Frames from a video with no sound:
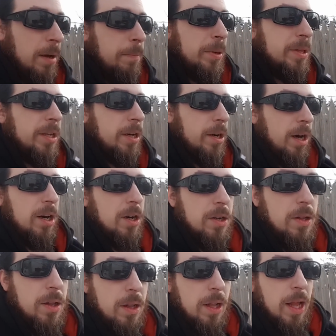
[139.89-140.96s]
but there are
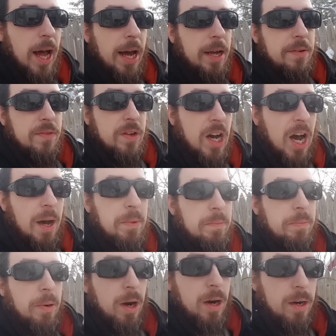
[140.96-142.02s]
a lot of
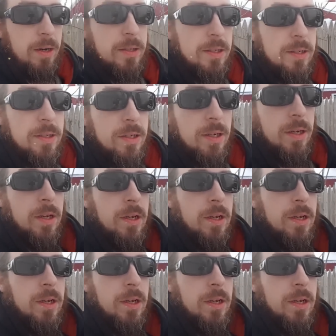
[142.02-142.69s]
common parts